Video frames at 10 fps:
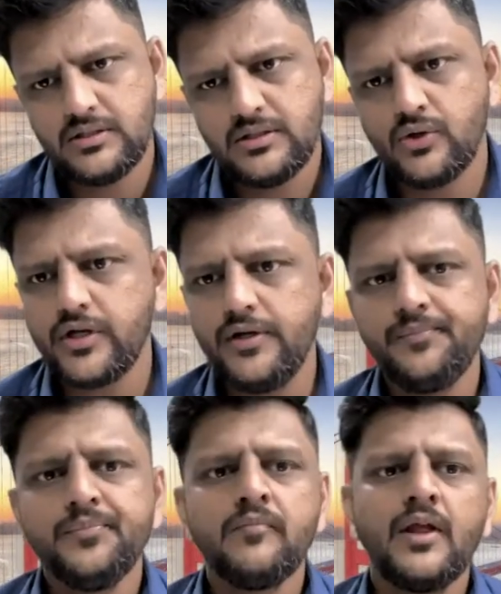Okay,
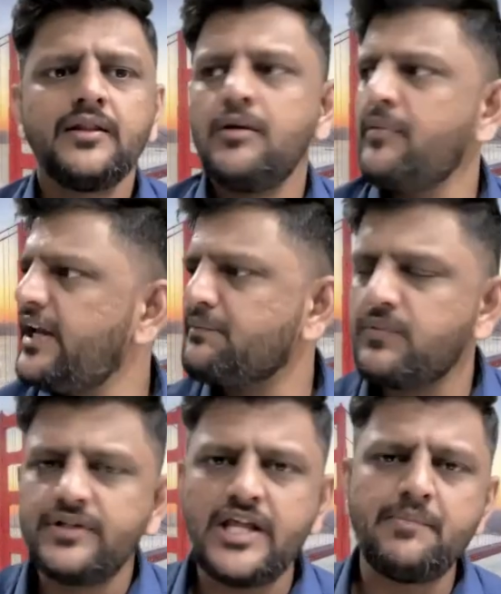they may
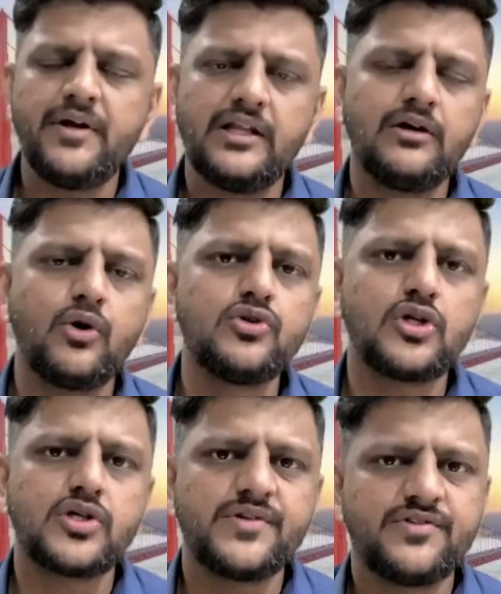take the goods or
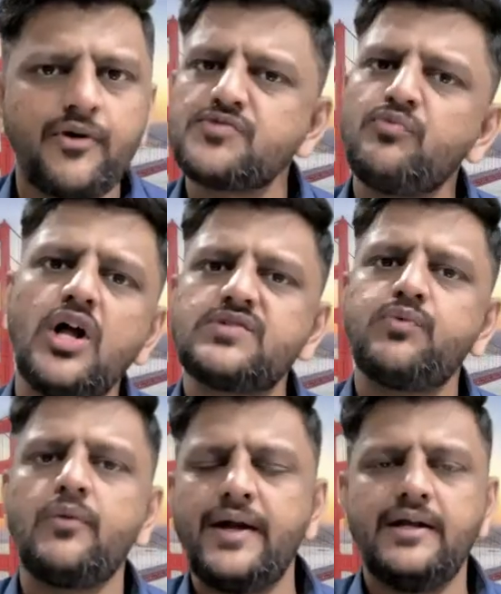services from
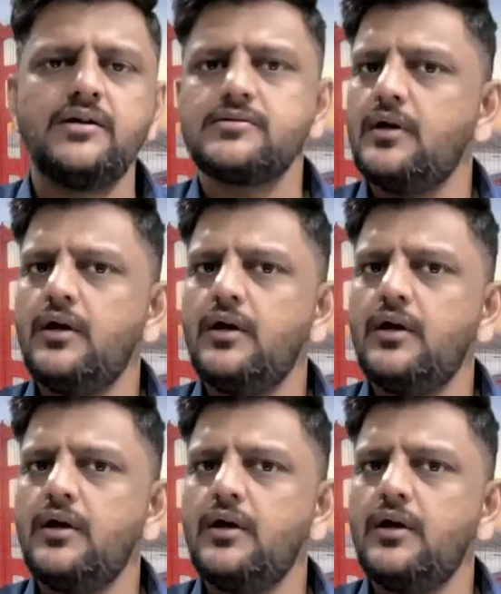small vendors.